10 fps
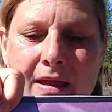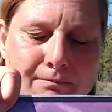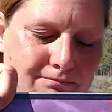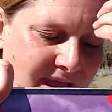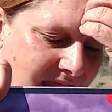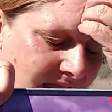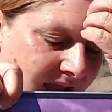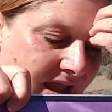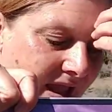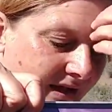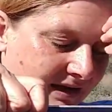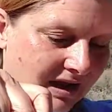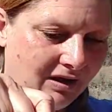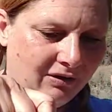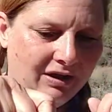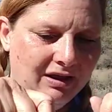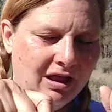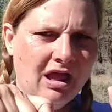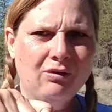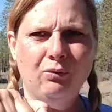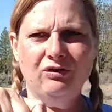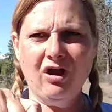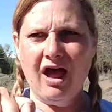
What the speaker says: May. Now, we